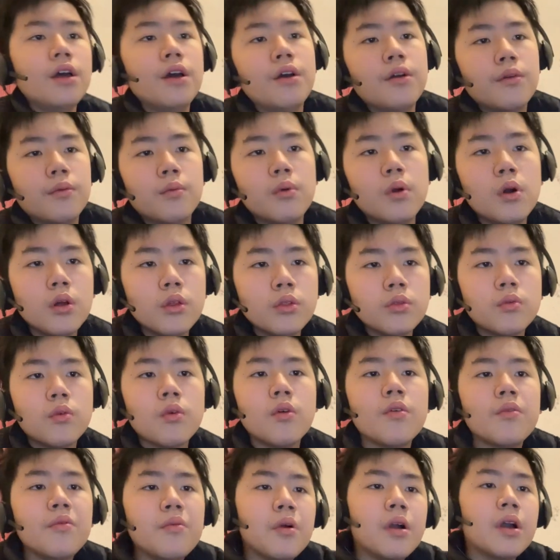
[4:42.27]
World
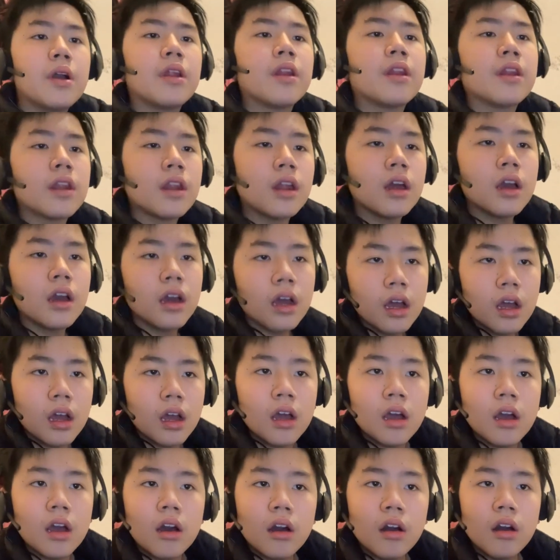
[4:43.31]
War I.
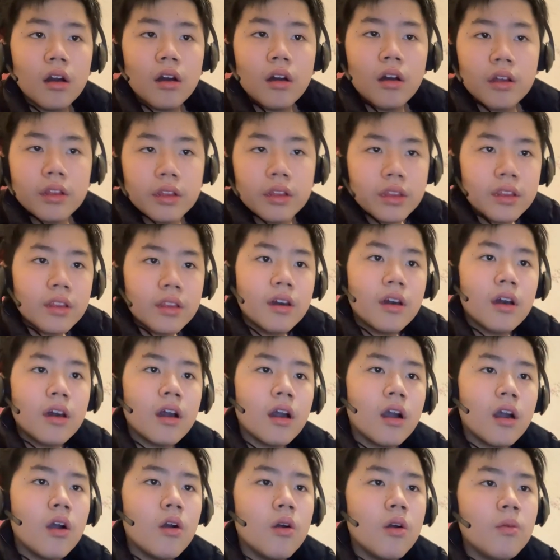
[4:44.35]
On the
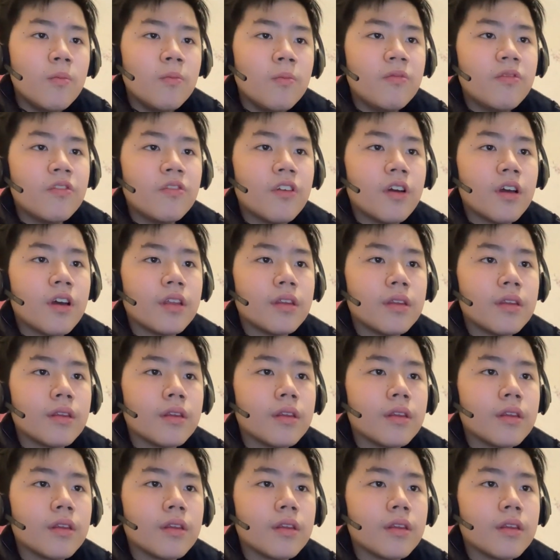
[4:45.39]
home front,